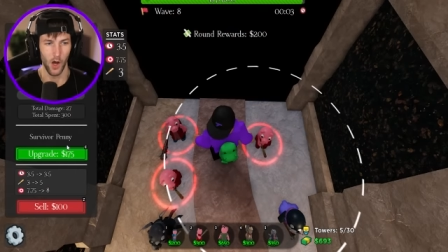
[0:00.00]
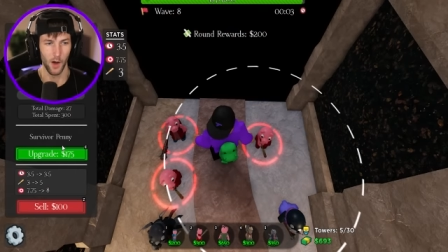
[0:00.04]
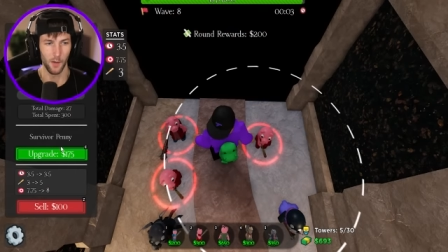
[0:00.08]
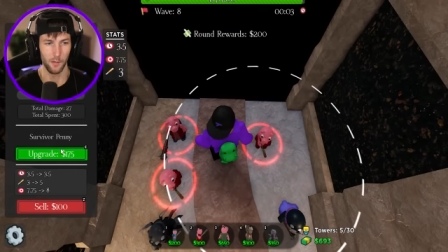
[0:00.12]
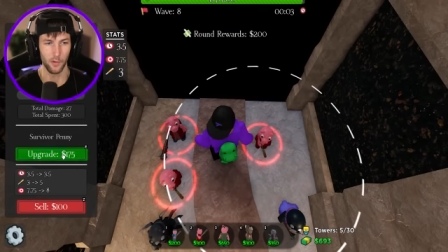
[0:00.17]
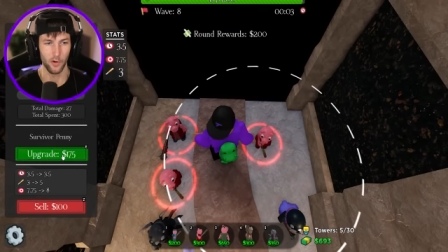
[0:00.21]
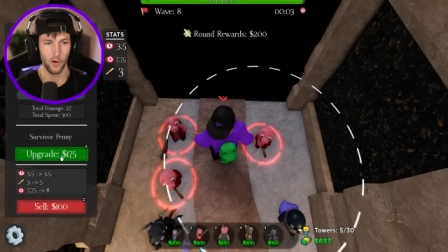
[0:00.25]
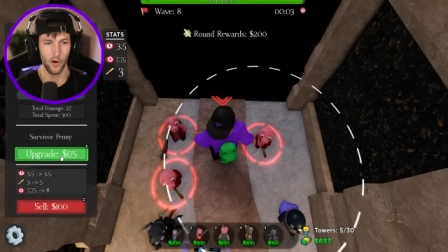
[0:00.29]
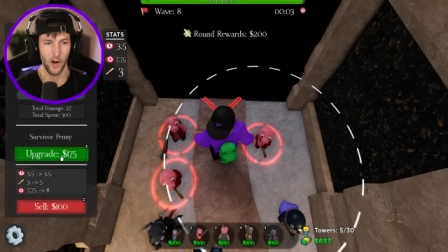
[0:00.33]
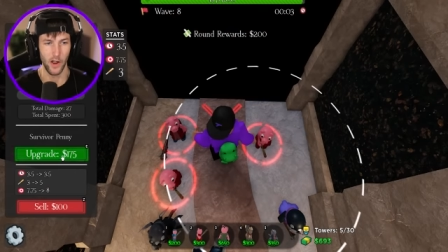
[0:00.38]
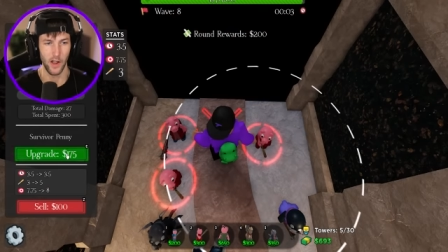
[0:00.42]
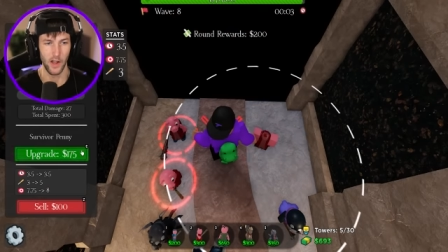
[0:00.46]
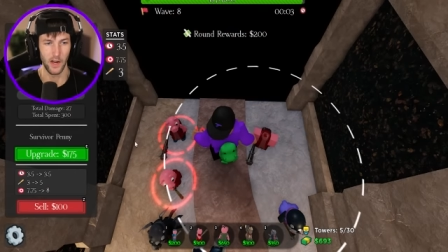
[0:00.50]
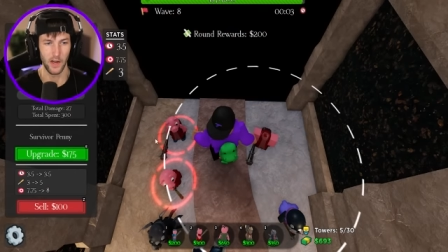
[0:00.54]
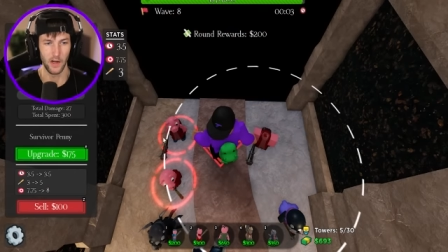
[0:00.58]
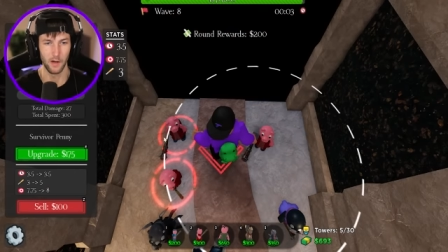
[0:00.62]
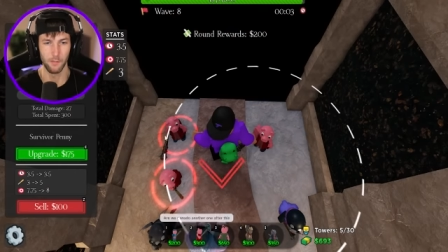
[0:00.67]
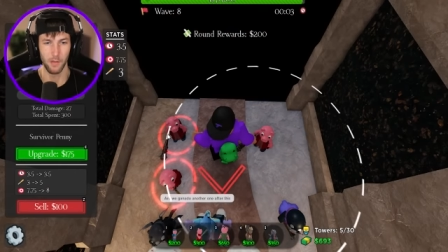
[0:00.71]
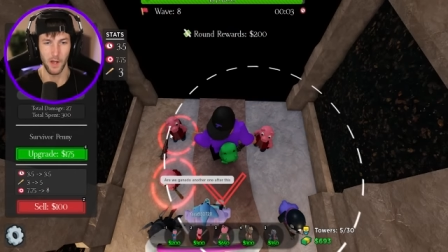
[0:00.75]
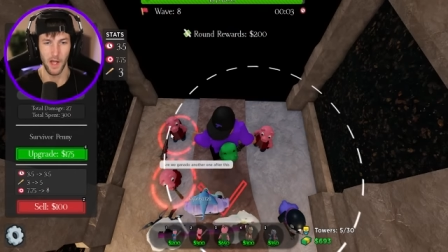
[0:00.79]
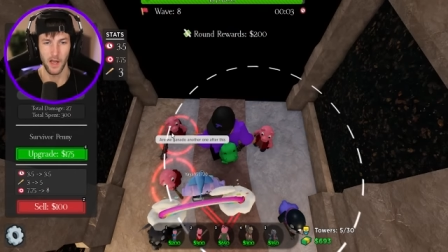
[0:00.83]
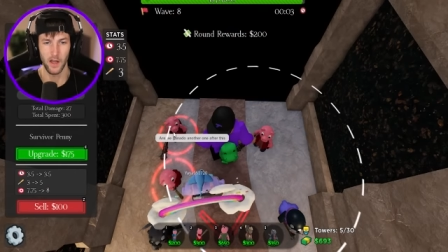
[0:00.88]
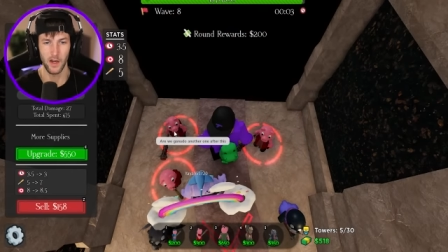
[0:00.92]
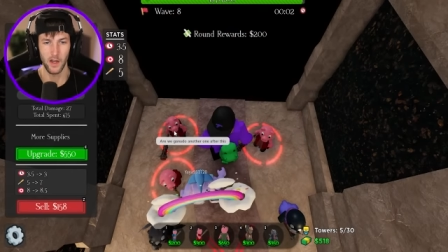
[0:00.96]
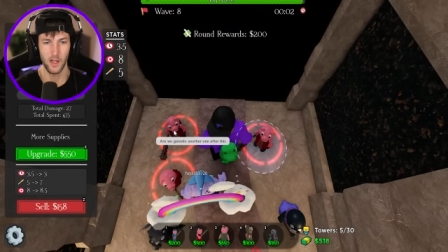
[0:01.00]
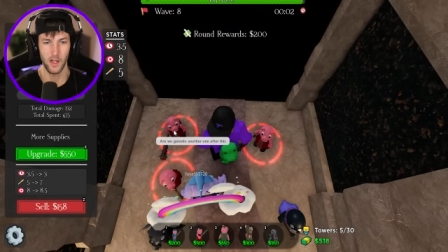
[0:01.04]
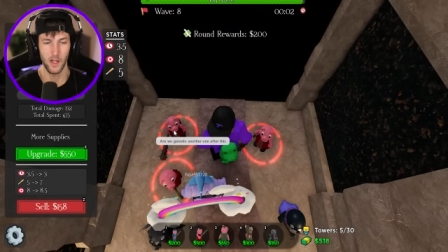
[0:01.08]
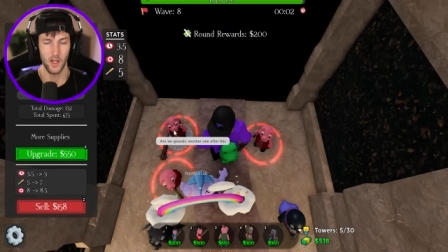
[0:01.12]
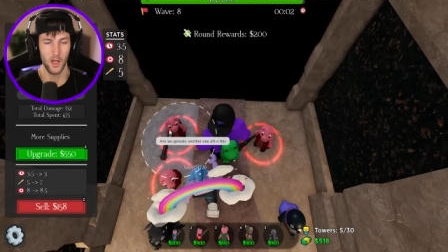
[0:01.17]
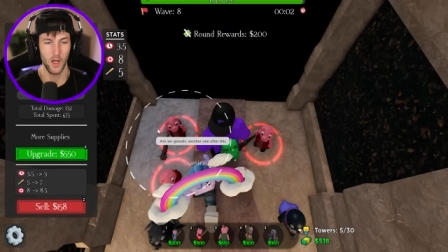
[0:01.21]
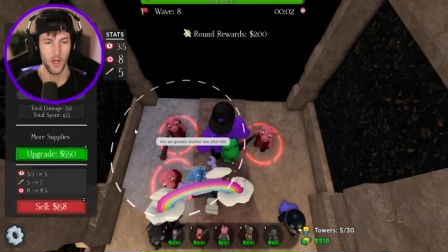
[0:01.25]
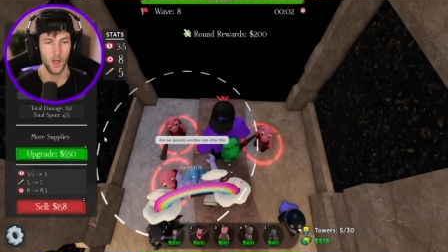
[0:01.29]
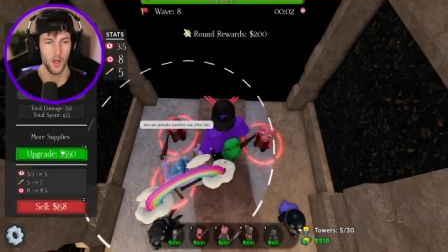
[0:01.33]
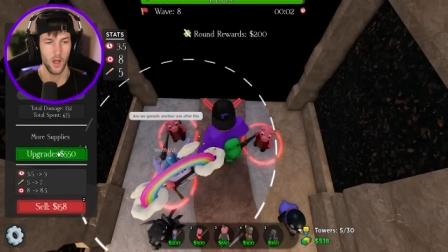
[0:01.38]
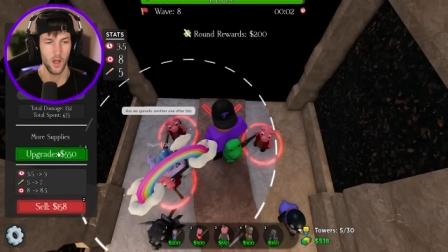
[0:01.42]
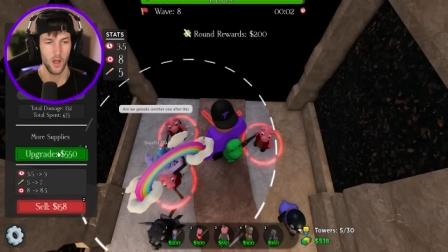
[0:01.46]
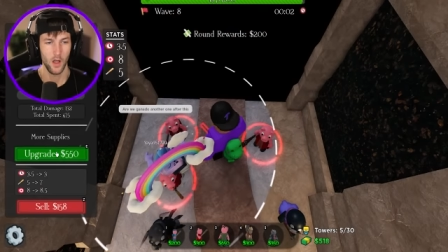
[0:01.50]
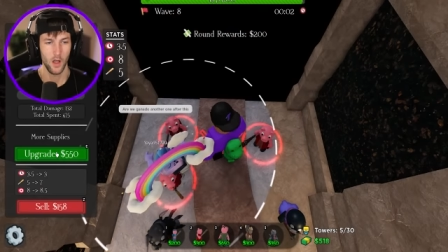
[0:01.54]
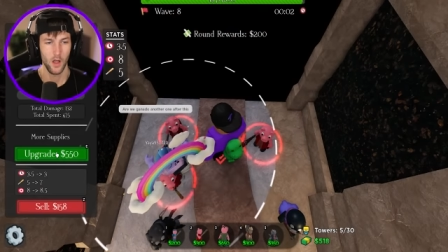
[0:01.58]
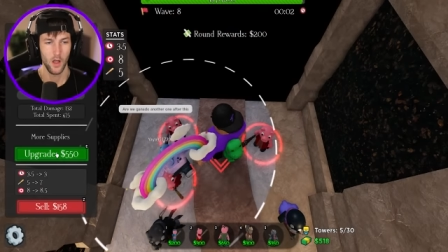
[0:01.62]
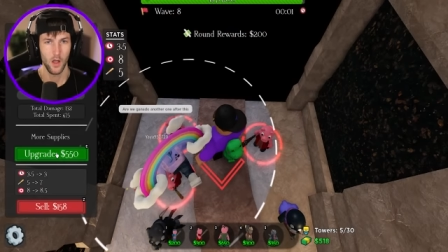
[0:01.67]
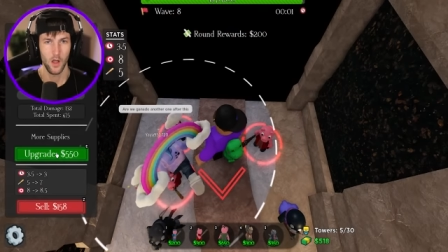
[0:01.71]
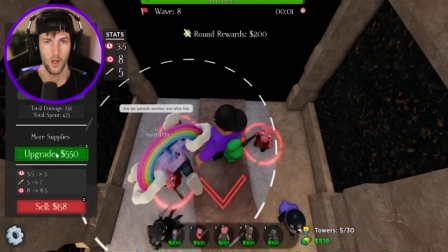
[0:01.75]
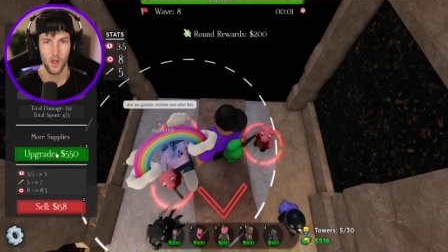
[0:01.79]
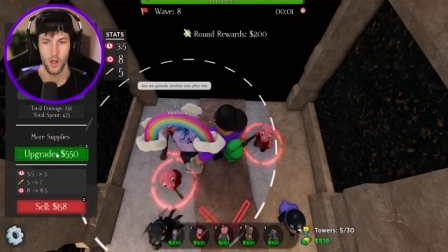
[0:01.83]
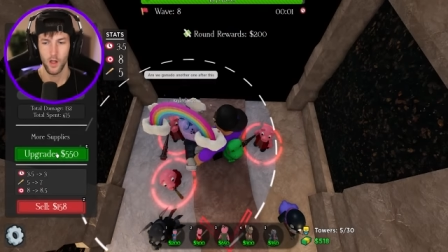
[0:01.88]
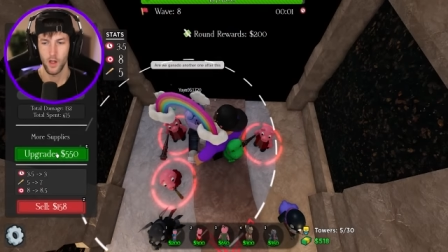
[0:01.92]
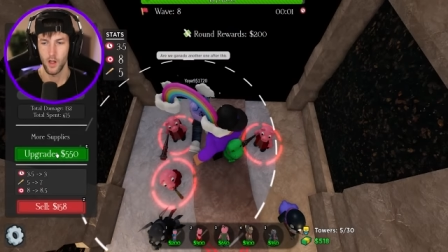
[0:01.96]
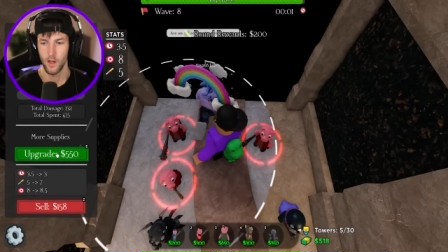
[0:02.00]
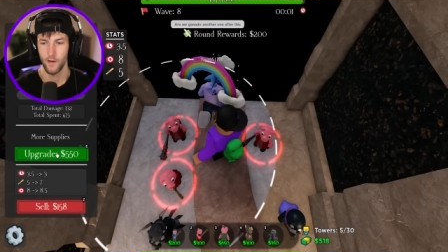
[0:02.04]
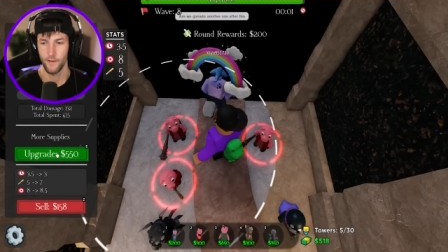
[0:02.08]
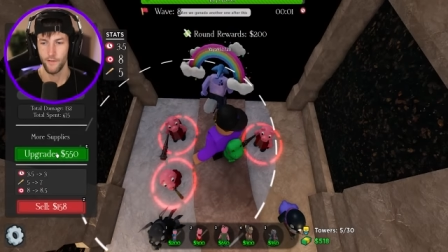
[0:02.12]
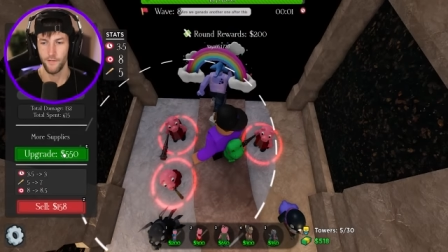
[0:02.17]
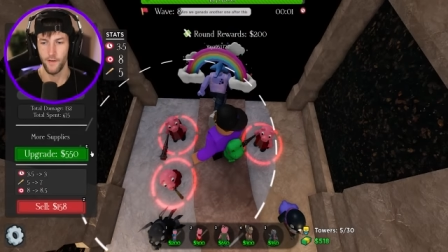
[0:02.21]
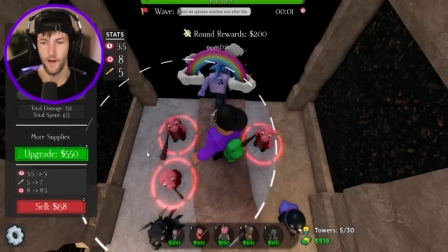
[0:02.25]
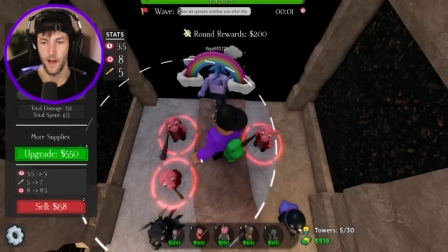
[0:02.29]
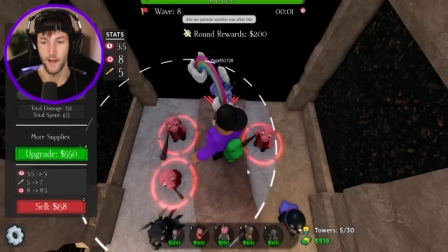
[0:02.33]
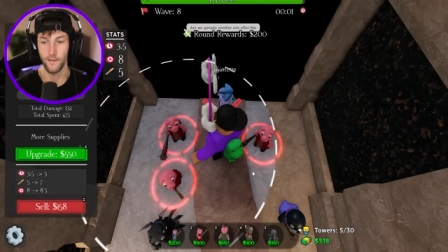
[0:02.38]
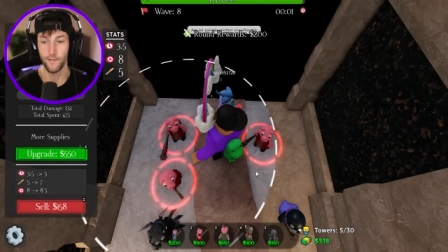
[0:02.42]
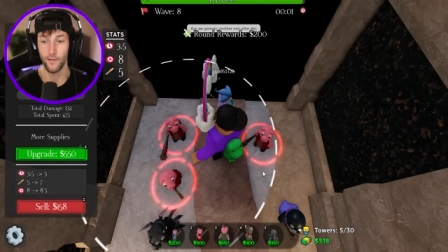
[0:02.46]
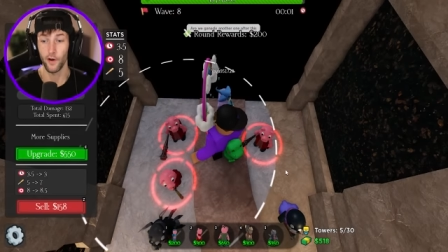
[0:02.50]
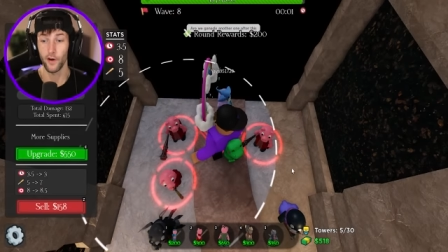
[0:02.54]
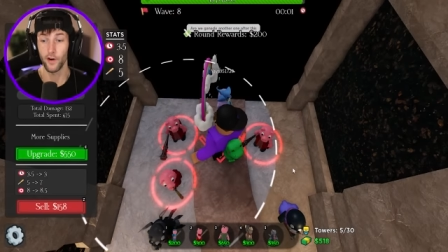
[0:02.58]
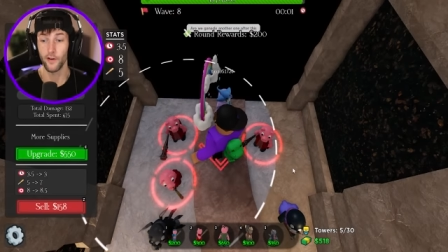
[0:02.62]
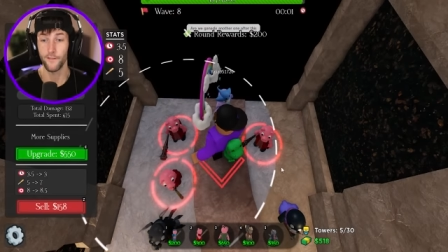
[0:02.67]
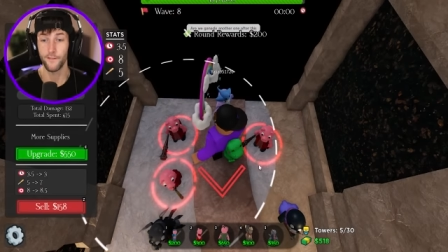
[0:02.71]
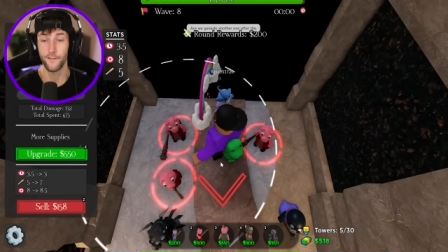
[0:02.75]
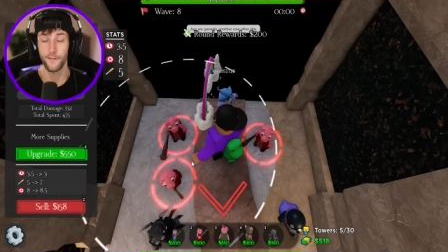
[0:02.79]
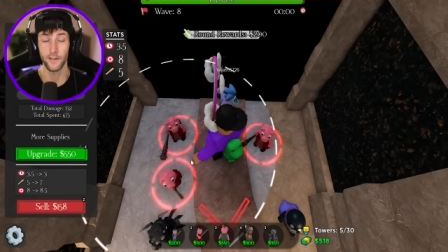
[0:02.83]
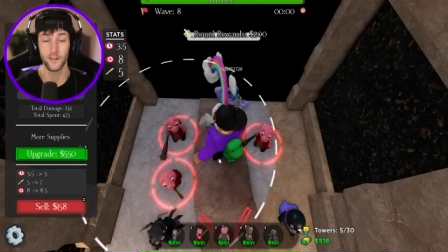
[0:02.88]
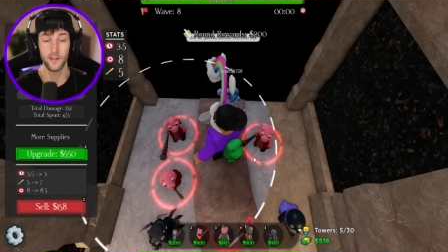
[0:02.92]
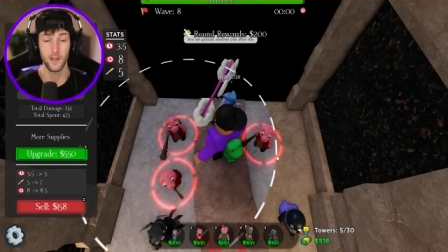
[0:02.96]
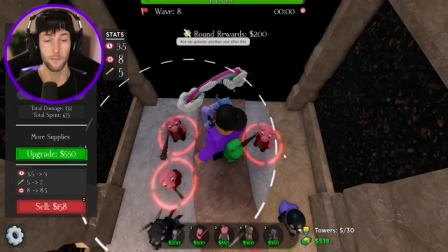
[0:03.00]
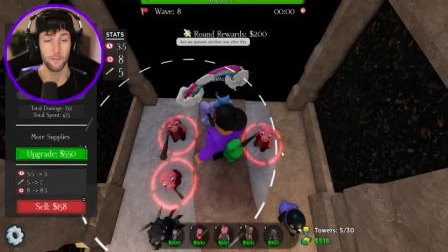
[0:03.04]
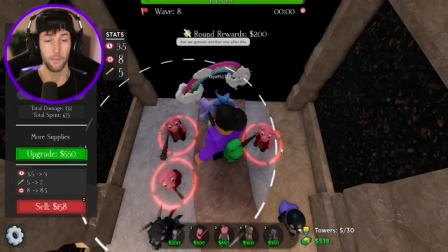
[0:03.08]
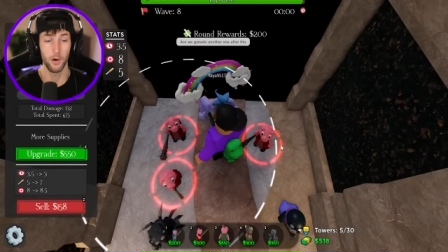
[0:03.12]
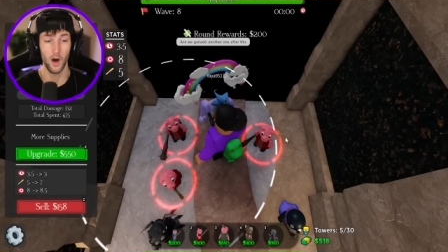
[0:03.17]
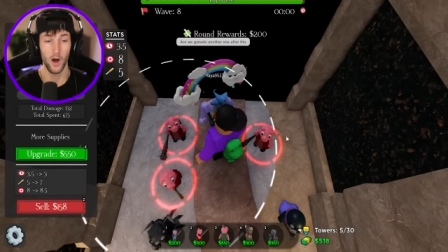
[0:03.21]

upgrade Penny. 550